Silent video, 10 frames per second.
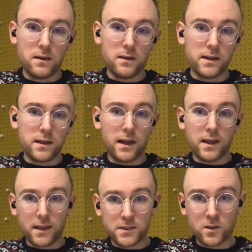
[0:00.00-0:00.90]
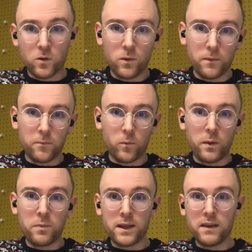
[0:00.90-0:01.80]
so, and so we
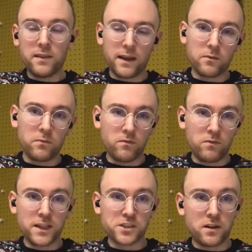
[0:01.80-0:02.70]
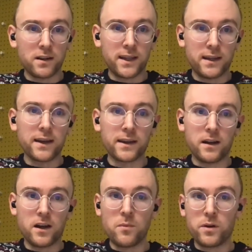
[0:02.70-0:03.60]
believe like really strongly that like a
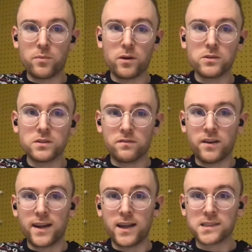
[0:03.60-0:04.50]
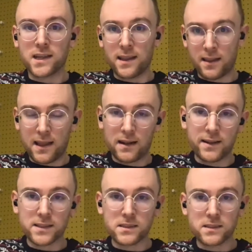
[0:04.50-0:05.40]
hybrid approach of finance and
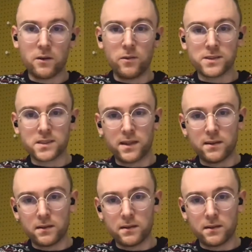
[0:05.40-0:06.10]
analytics is how we'll succeed.